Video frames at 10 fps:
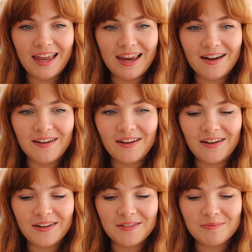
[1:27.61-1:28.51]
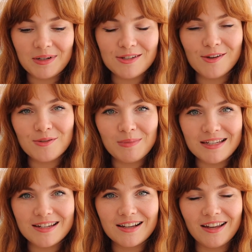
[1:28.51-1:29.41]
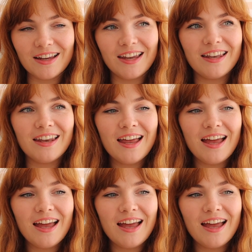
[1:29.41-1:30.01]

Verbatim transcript: They are my social media client.